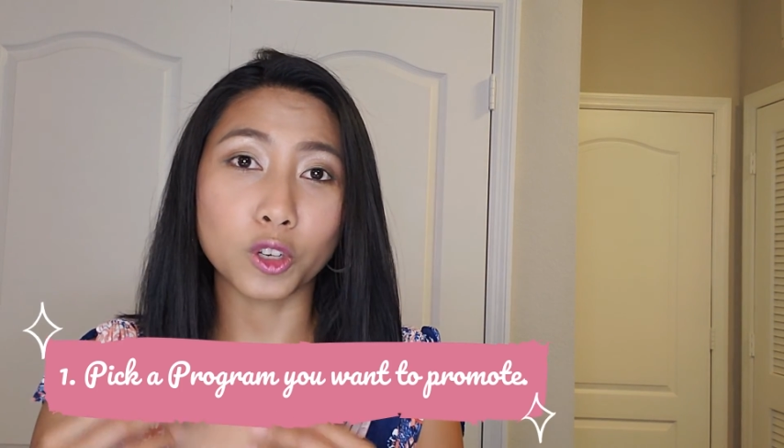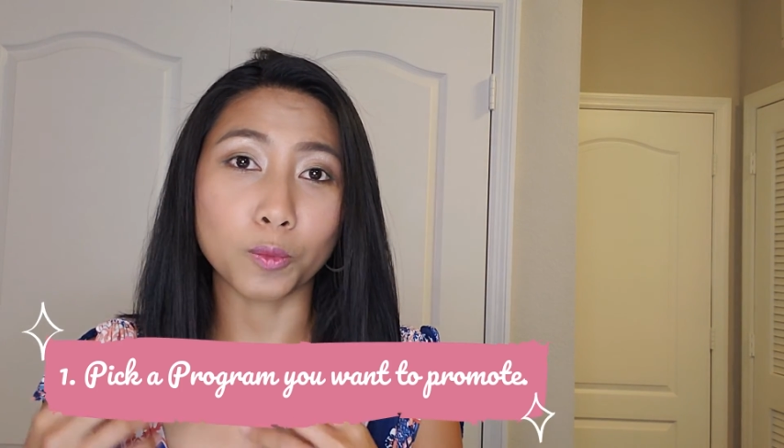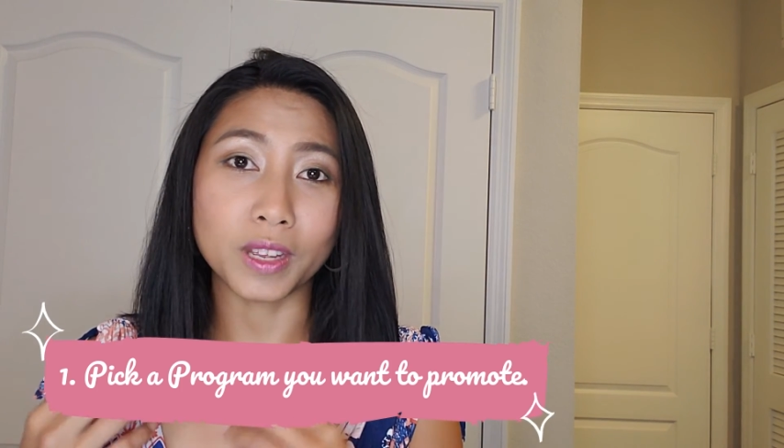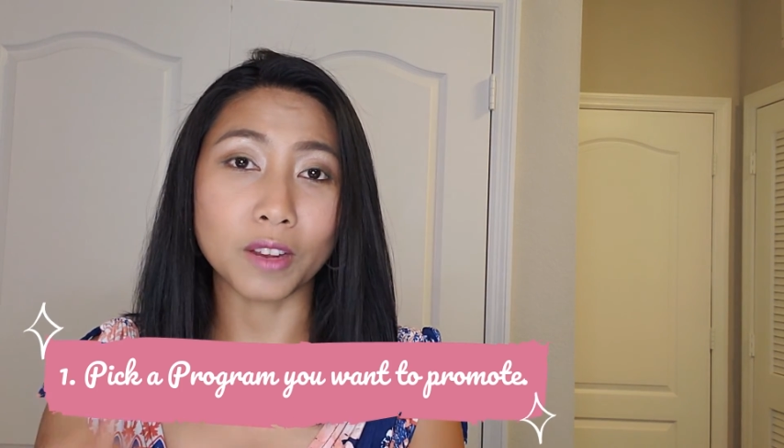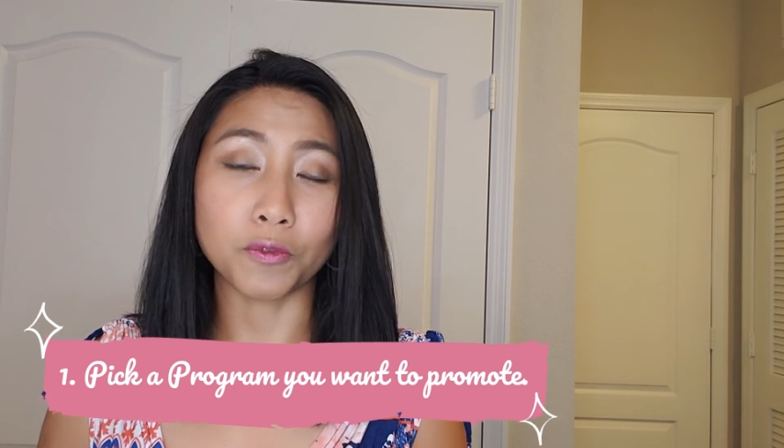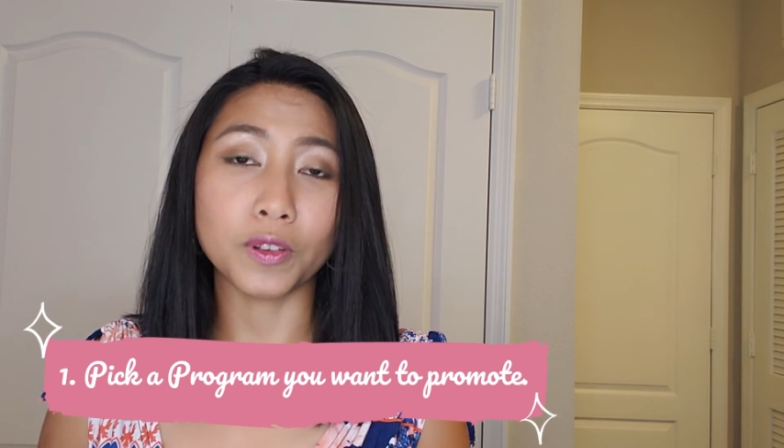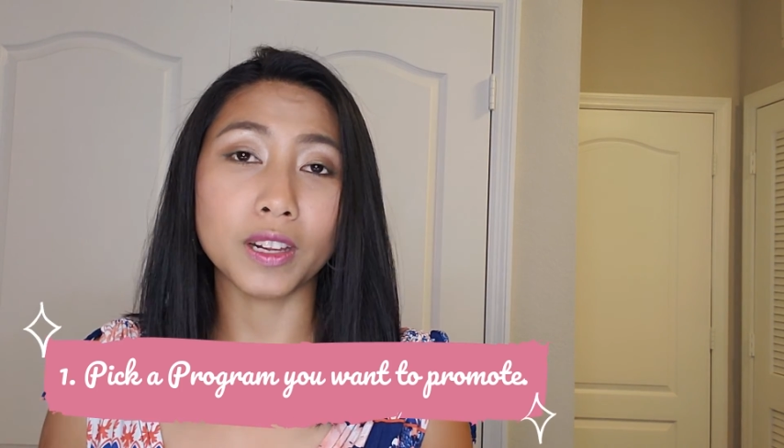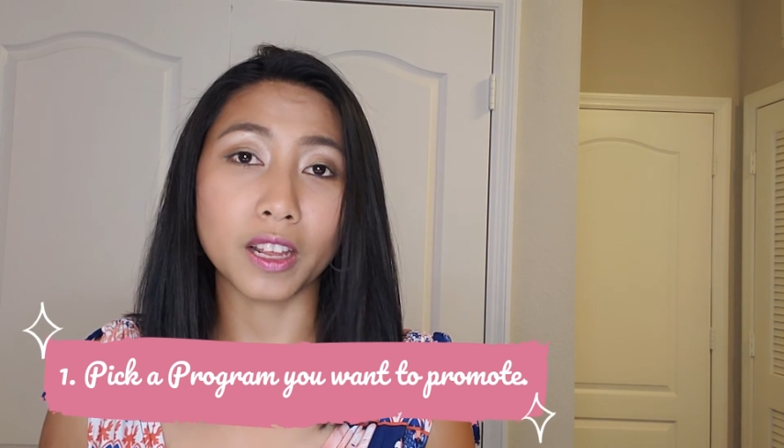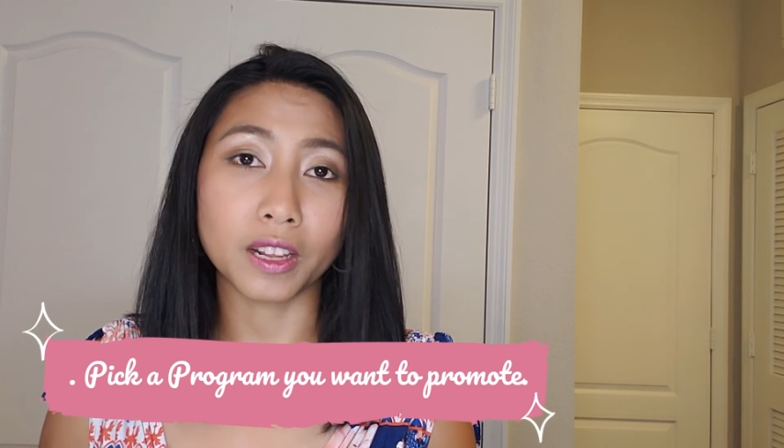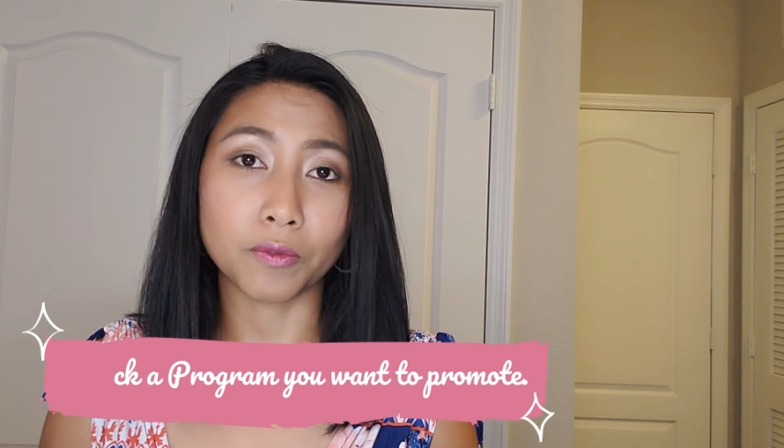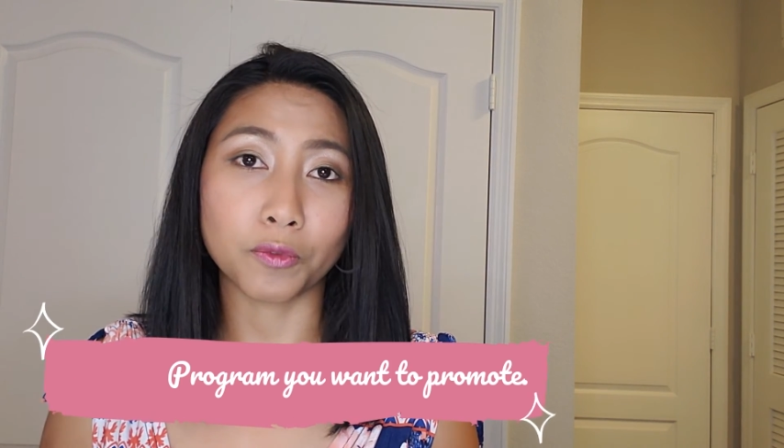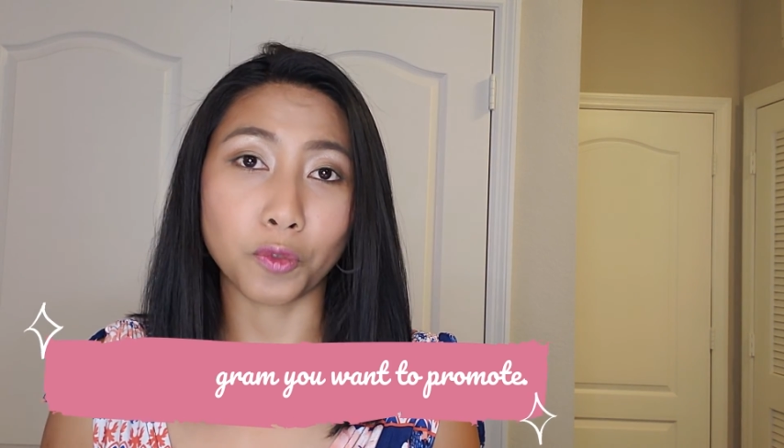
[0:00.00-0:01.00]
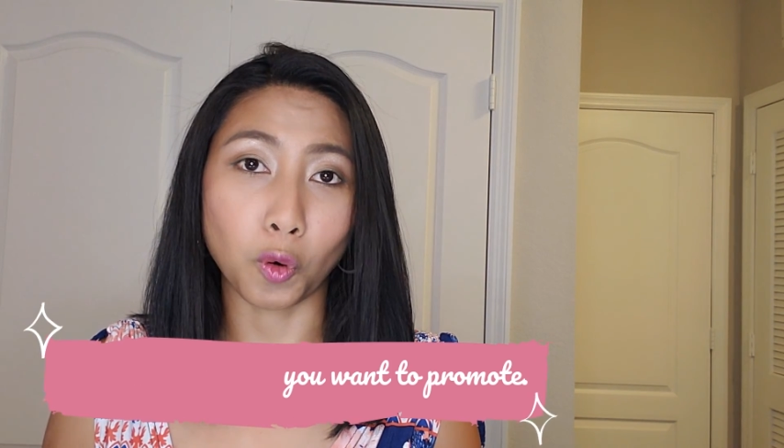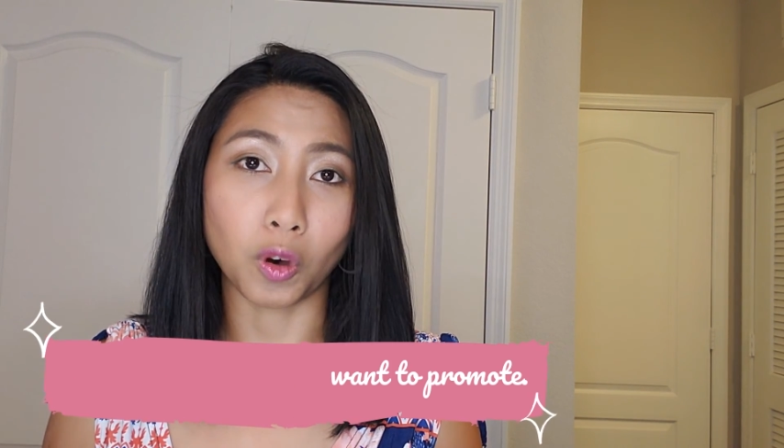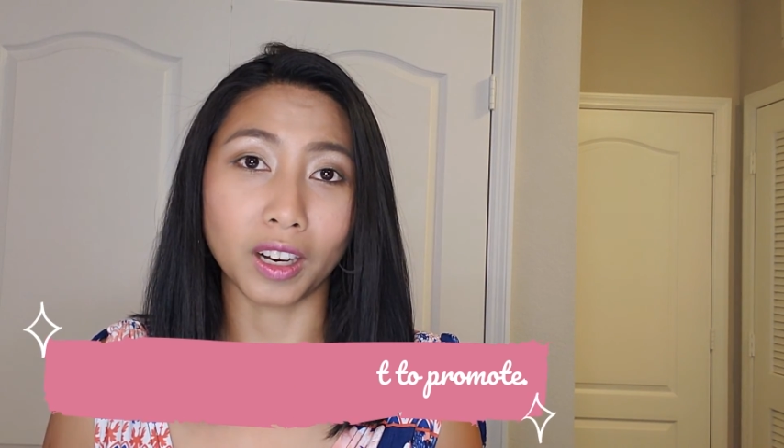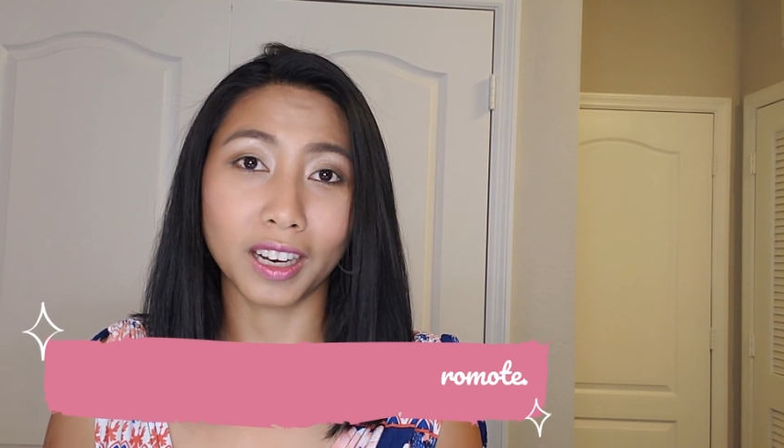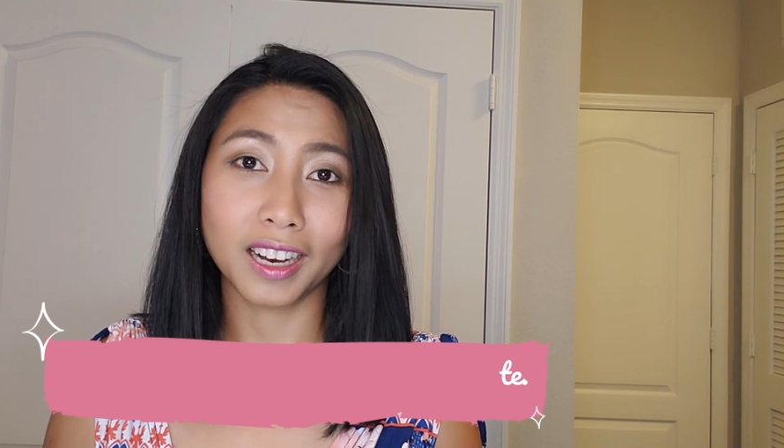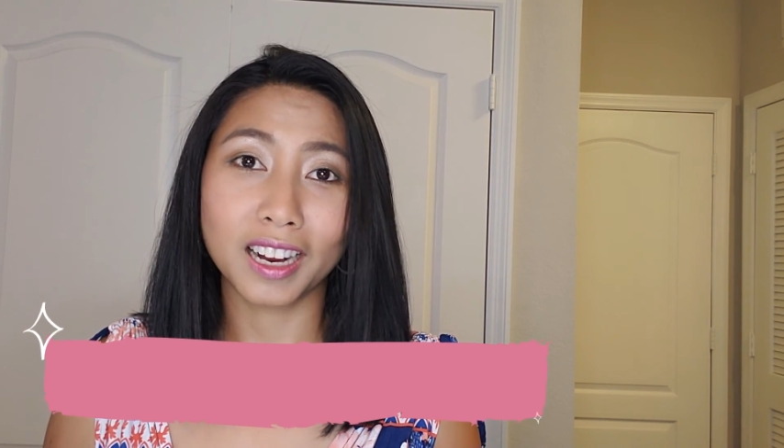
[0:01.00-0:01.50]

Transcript: to be affiliate for.